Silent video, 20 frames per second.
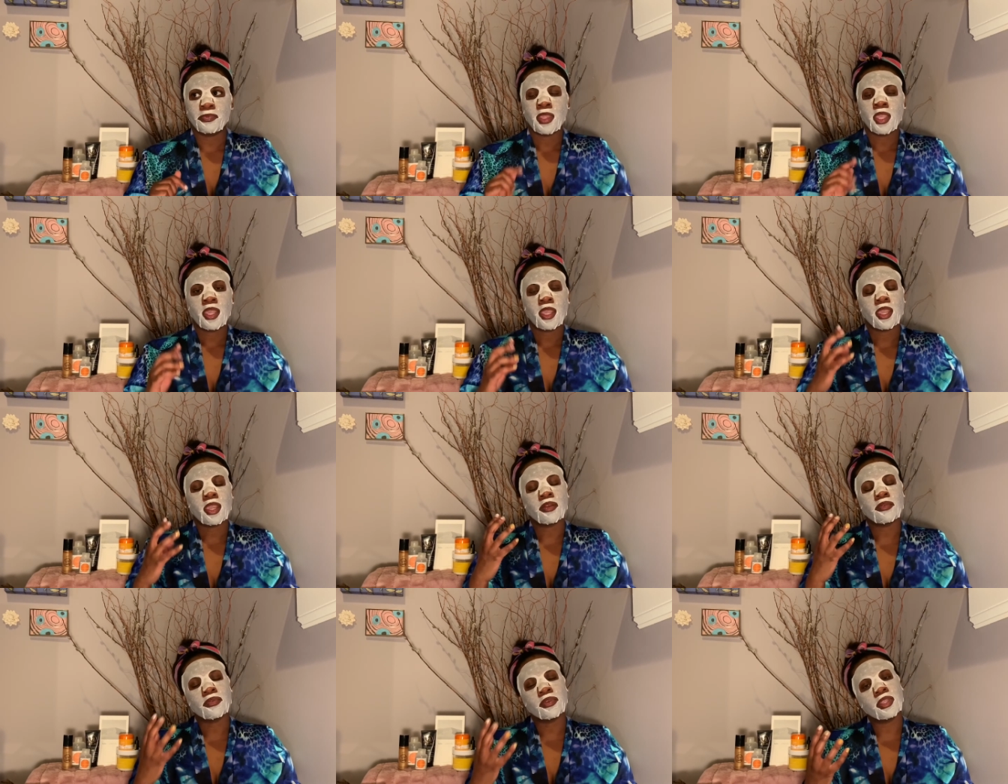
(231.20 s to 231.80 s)

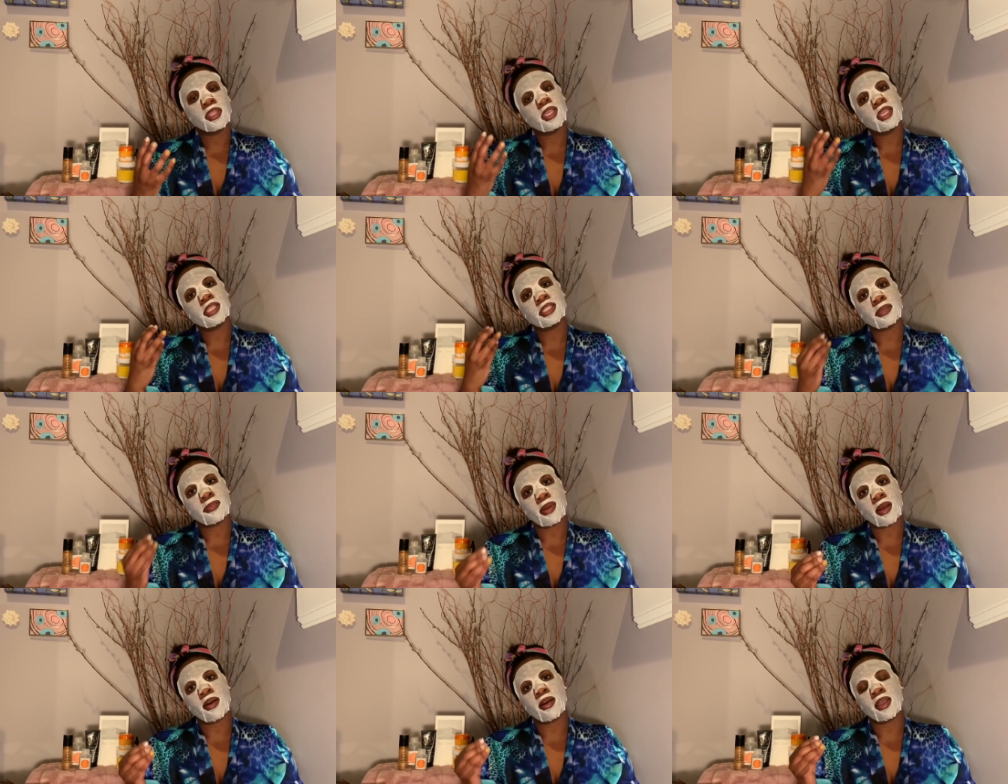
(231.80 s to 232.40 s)
It really is
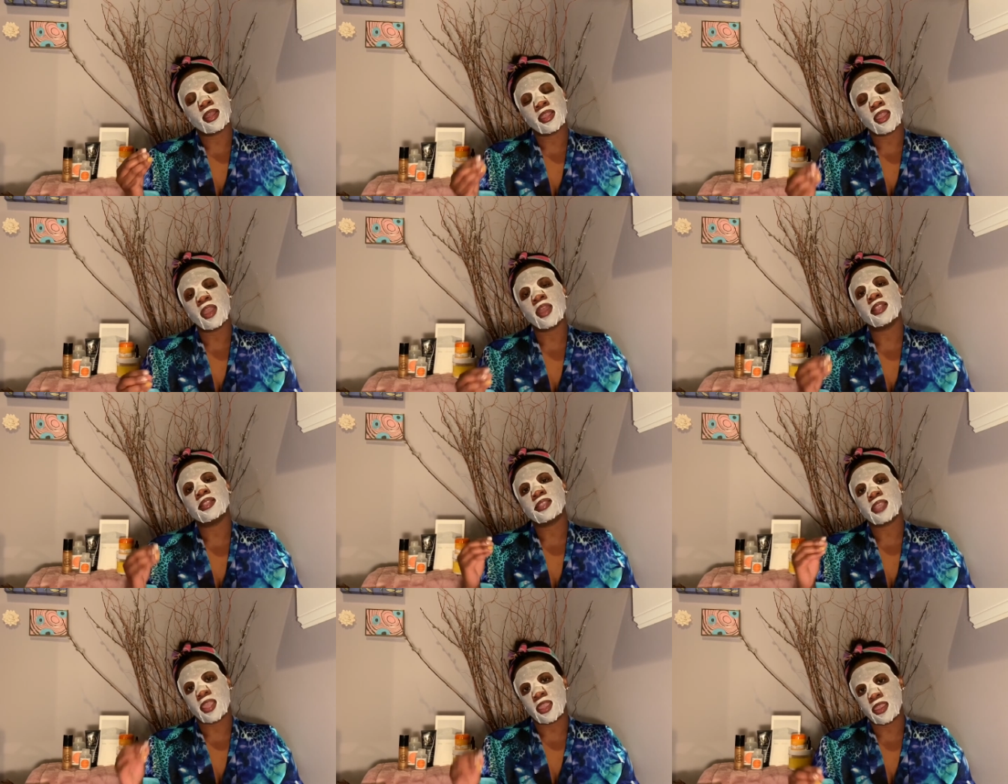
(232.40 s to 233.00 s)
about, again,
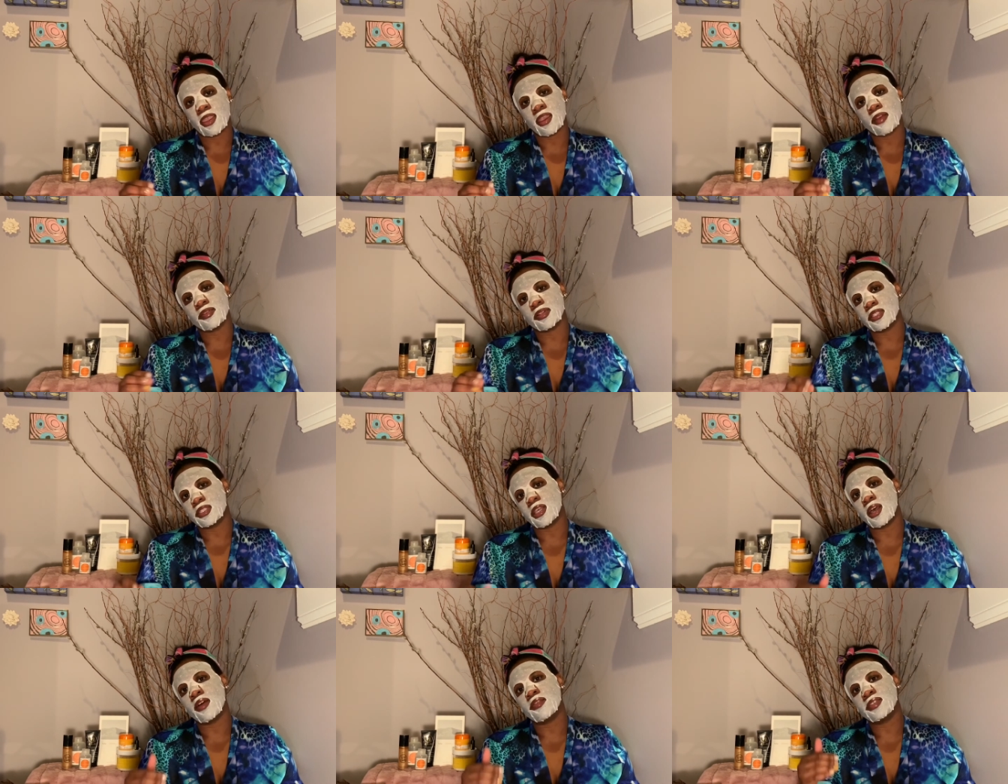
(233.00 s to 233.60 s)
taking care of
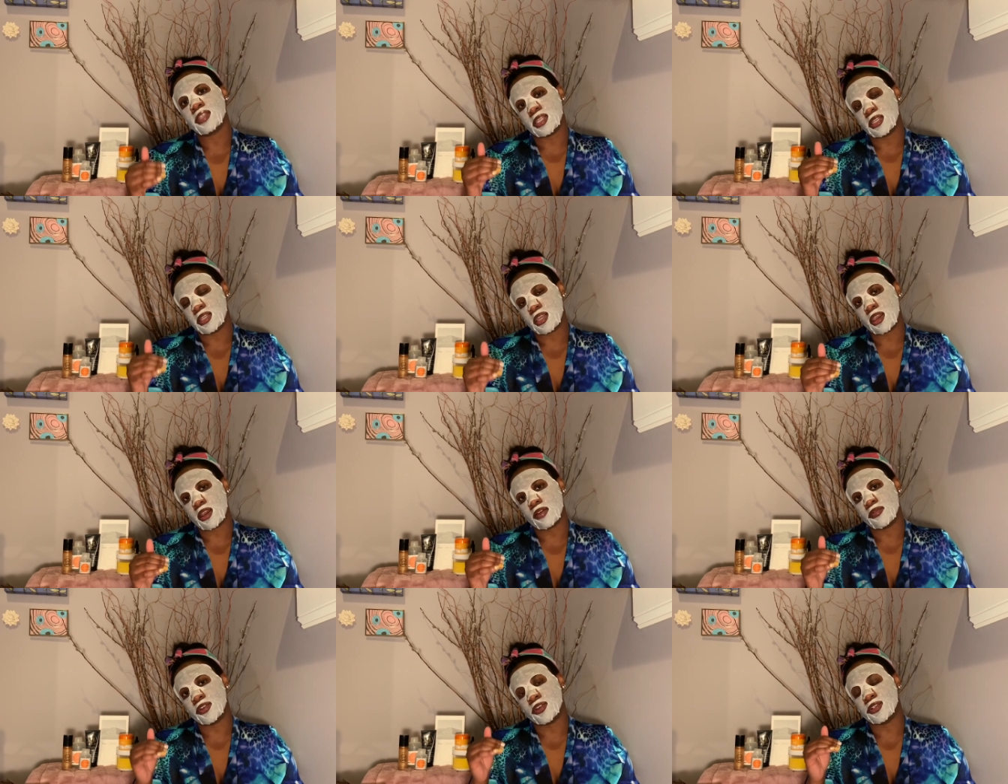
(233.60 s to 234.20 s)
yourself, taking
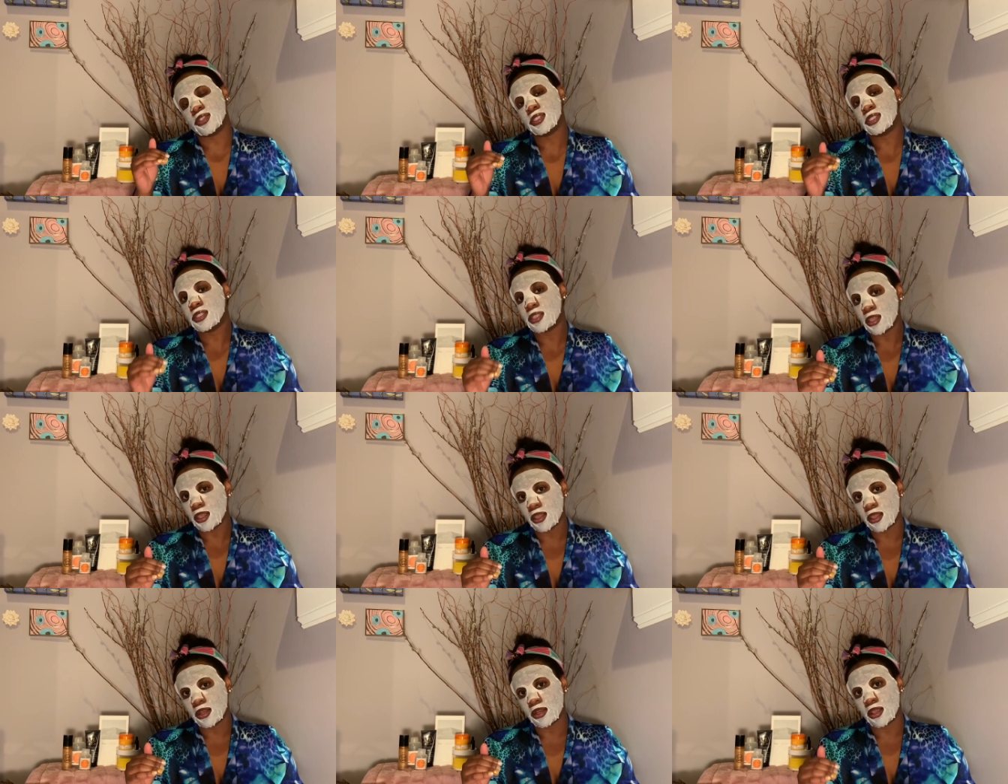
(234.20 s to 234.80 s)
care of your
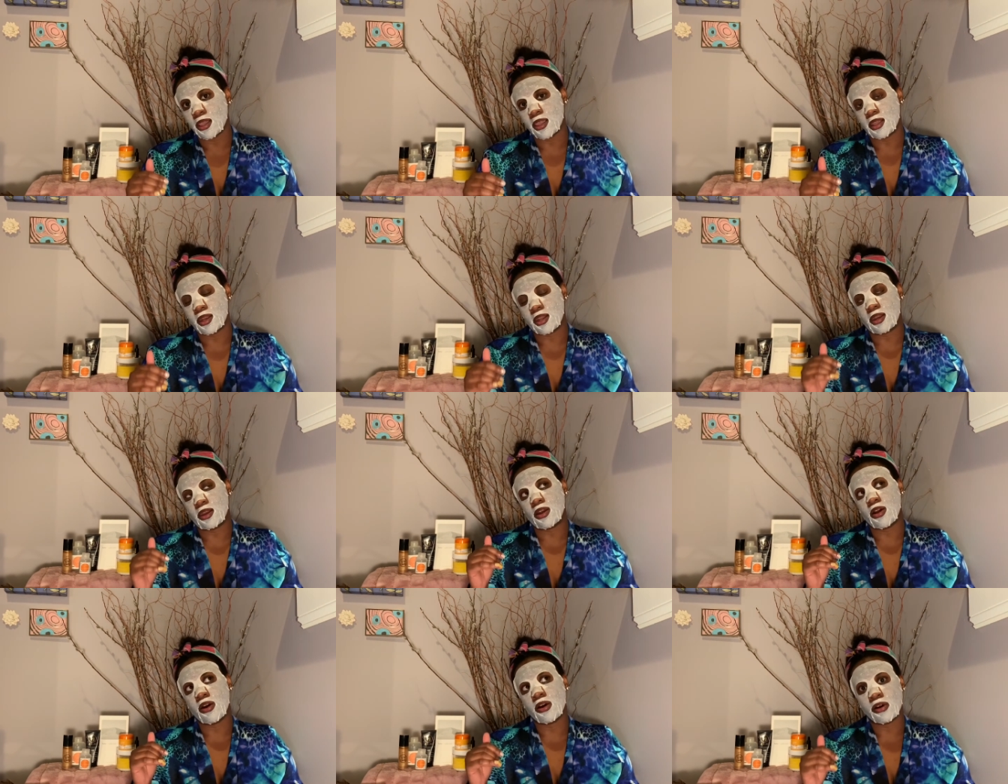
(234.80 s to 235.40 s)
skin in an
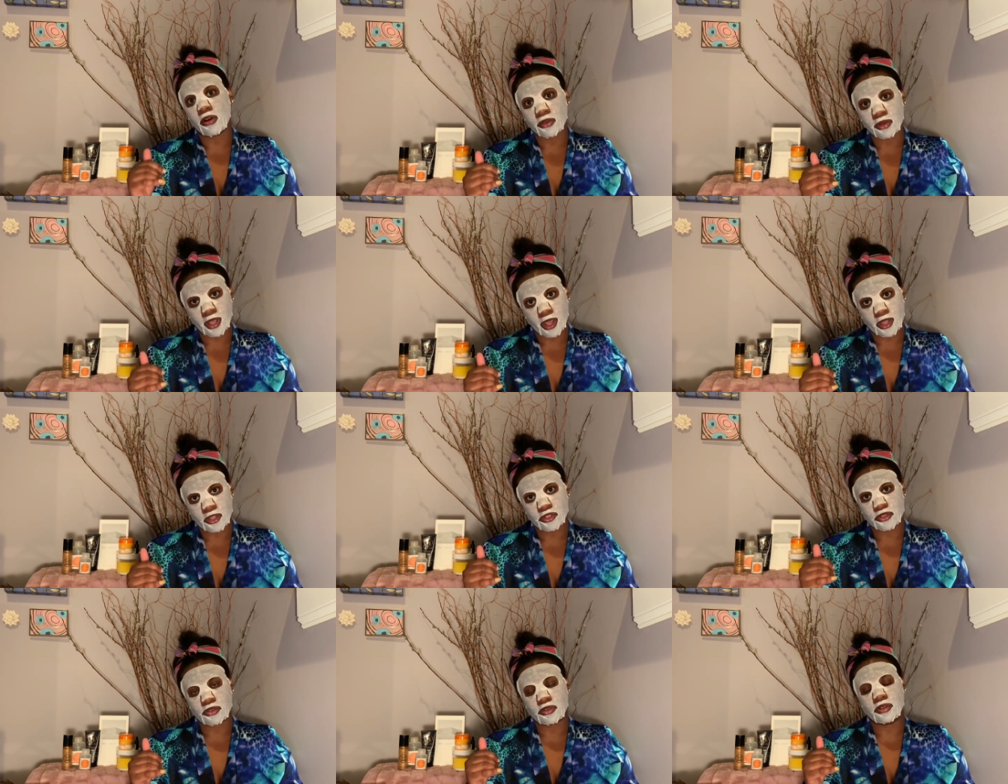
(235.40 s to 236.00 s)
all
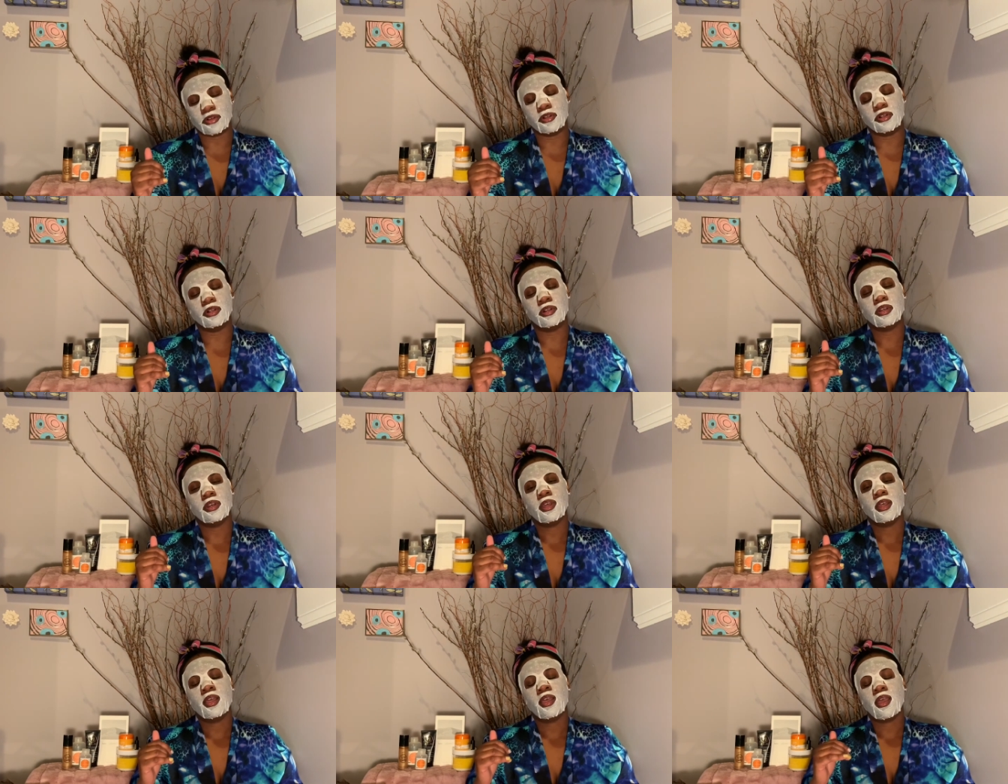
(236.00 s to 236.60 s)
natural,
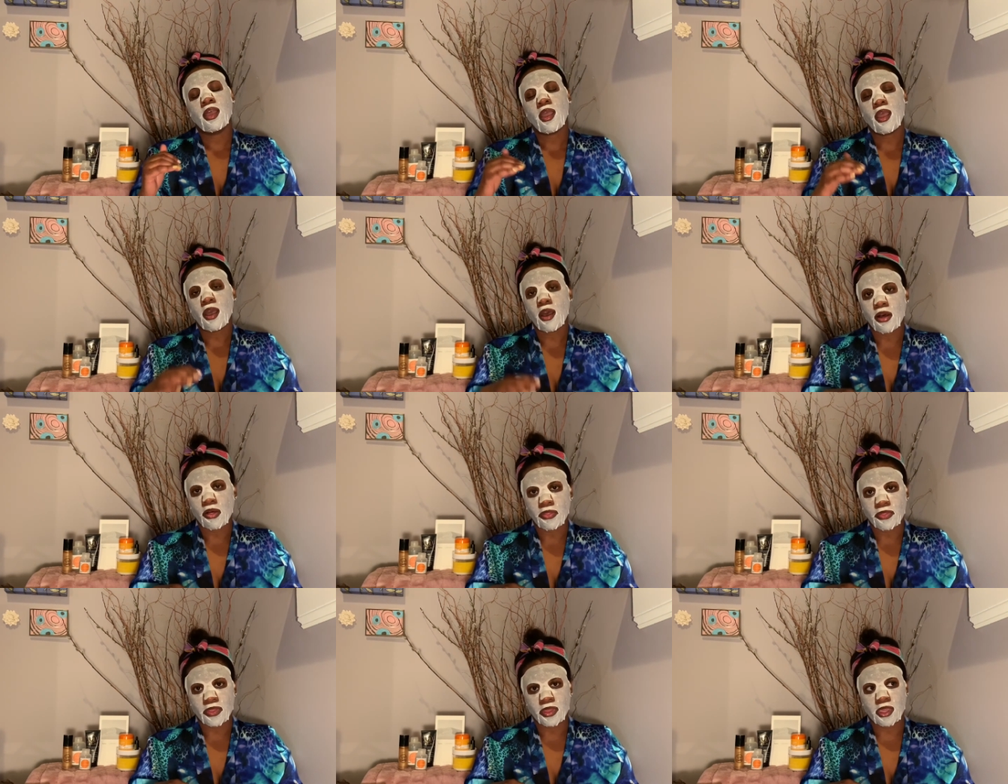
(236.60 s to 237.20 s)

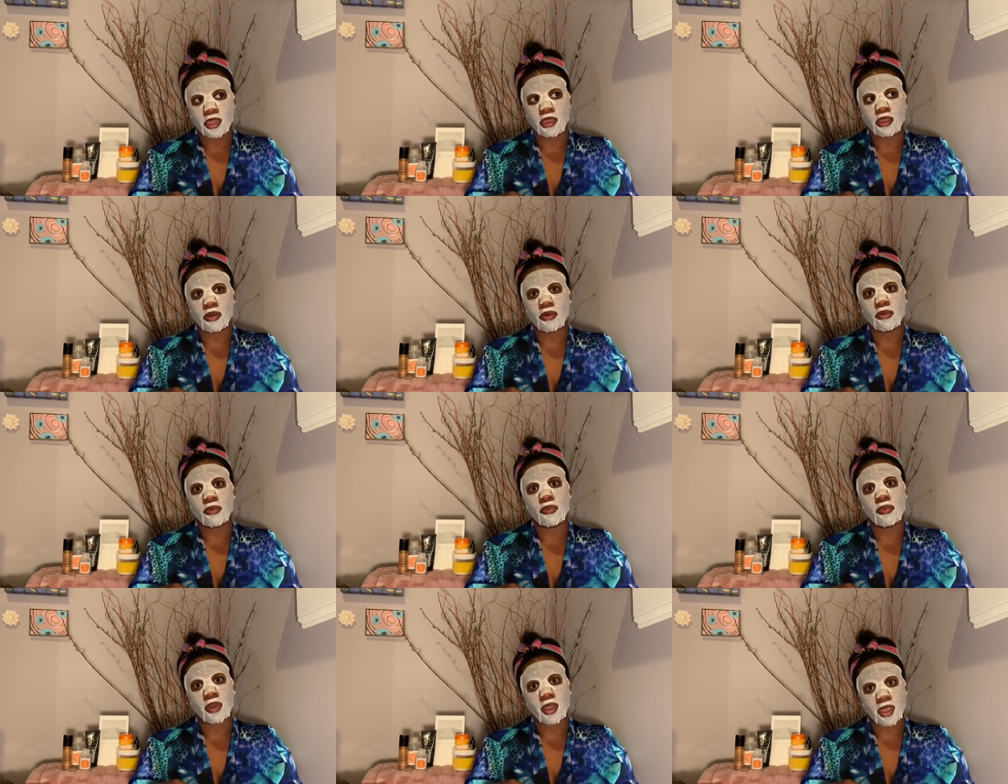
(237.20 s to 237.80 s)
healthy
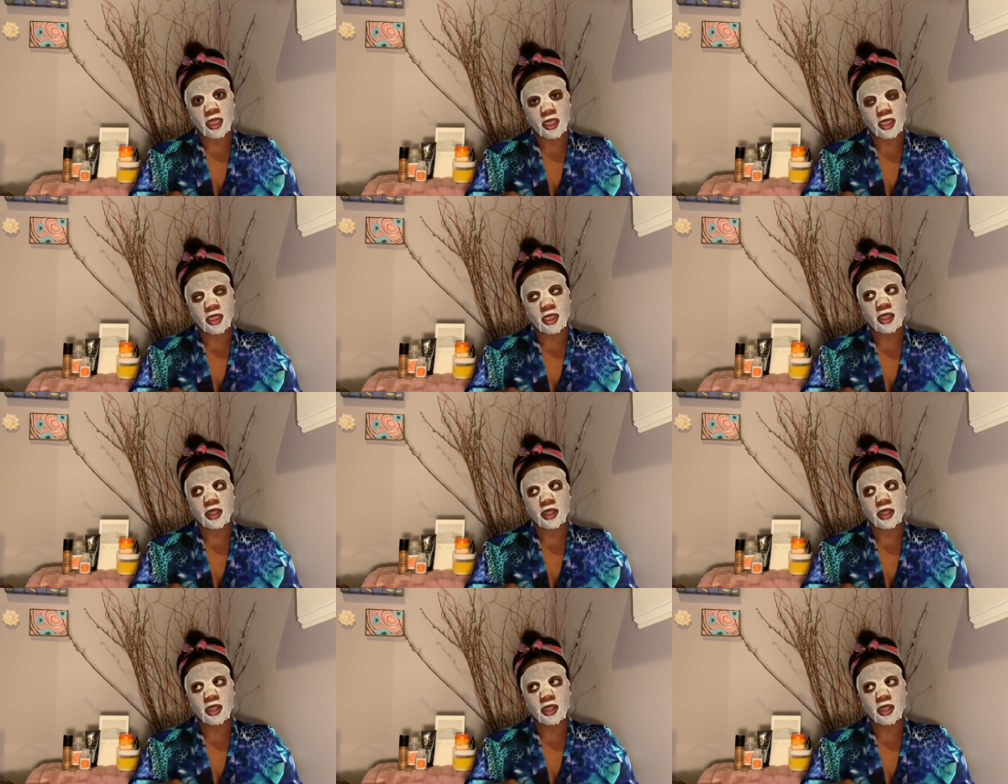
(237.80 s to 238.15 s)
way.